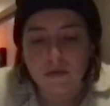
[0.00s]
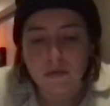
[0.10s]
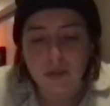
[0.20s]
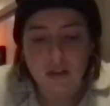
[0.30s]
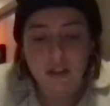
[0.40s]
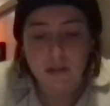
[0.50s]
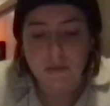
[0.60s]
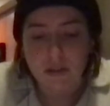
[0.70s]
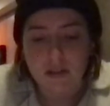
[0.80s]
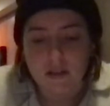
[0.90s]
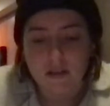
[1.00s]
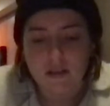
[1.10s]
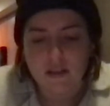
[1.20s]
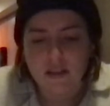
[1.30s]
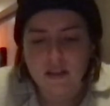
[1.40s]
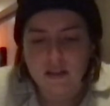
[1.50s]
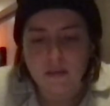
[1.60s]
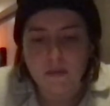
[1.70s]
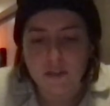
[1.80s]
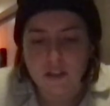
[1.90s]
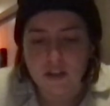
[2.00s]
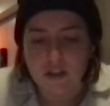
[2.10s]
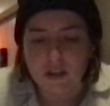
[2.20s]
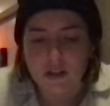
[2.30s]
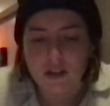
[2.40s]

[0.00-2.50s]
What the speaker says: Persimmons, this is precision.